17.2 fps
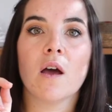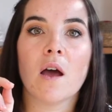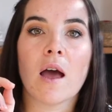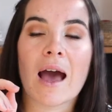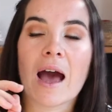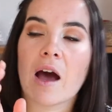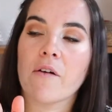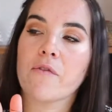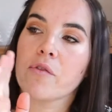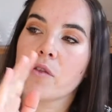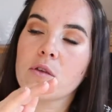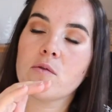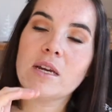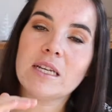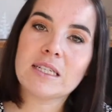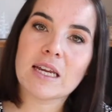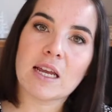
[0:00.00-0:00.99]
have
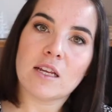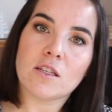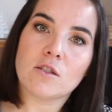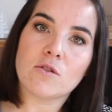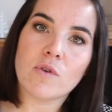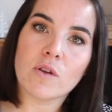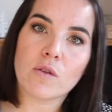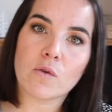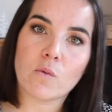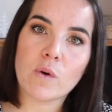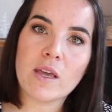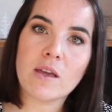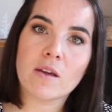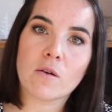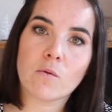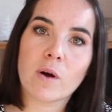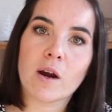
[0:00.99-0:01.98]
3 days during the
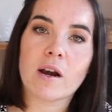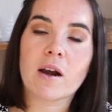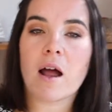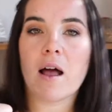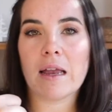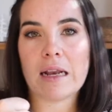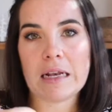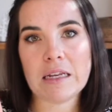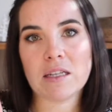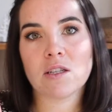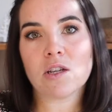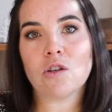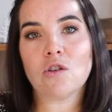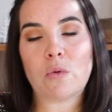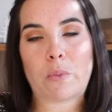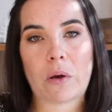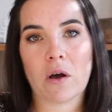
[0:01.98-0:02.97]
week where I
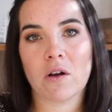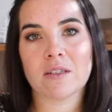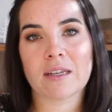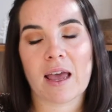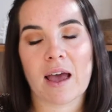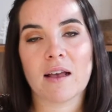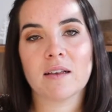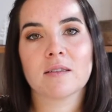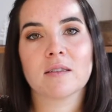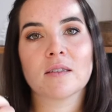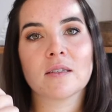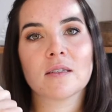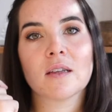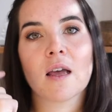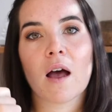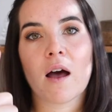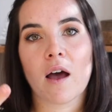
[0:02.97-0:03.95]
listen to
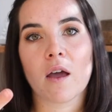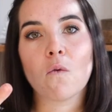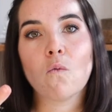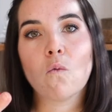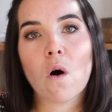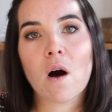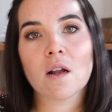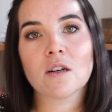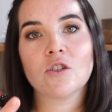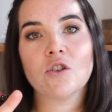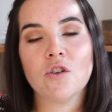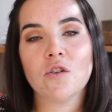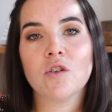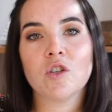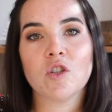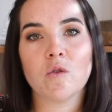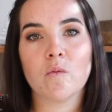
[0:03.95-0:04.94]
podcasts. I watch
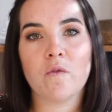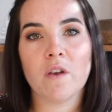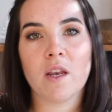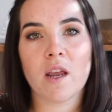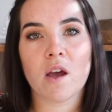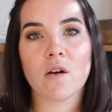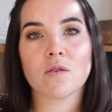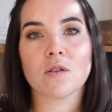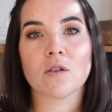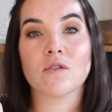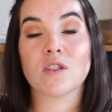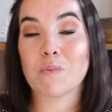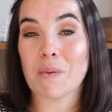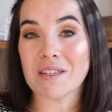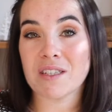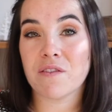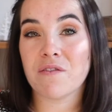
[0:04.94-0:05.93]
YouTube videos on
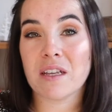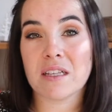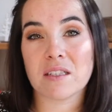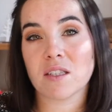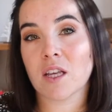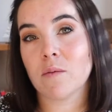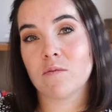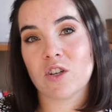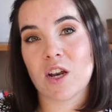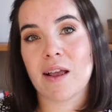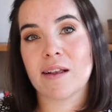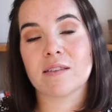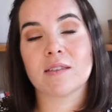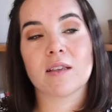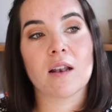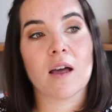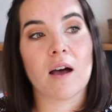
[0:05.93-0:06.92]
specific
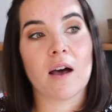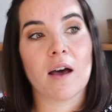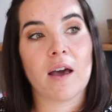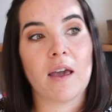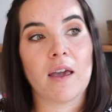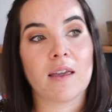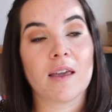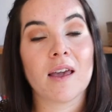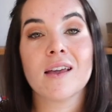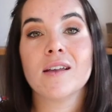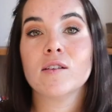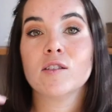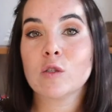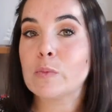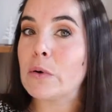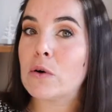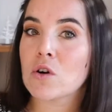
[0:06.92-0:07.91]
subjects like
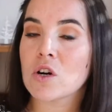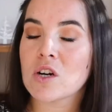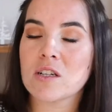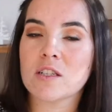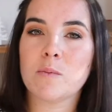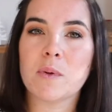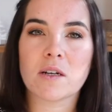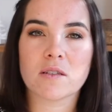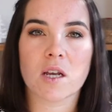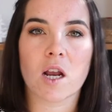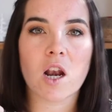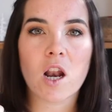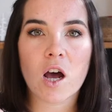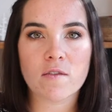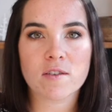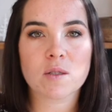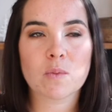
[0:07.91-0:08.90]
sports, because I
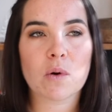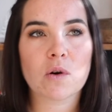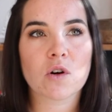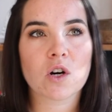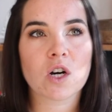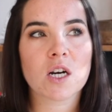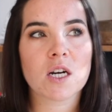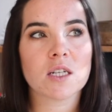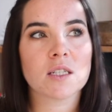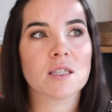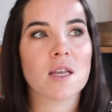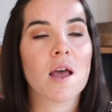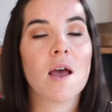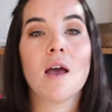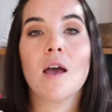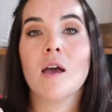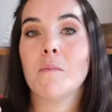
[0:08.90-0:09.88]
love sports,
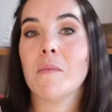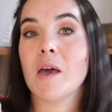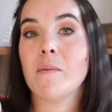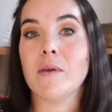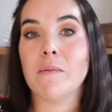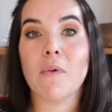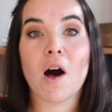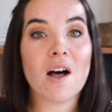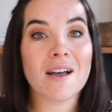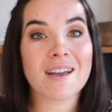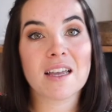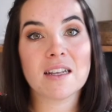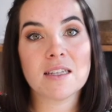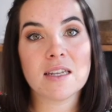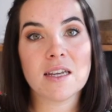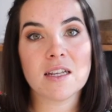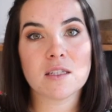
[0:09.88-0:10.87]
maybe
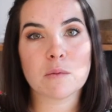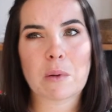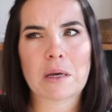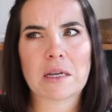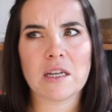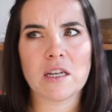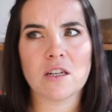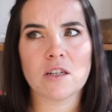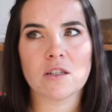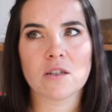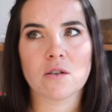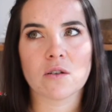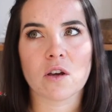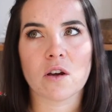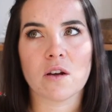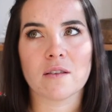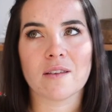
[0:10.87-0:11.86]
marketing in Spanish. Oh
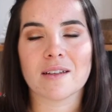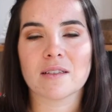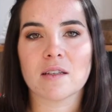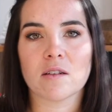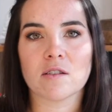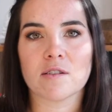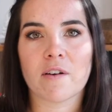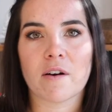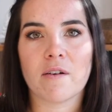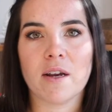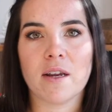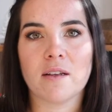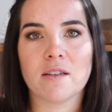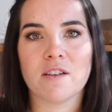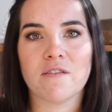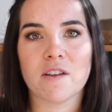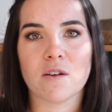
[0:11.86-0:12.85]
God, that sounds very
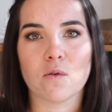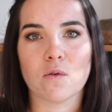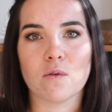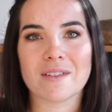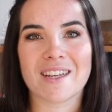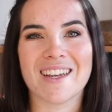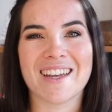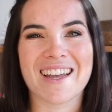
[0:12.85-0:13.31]
difficult,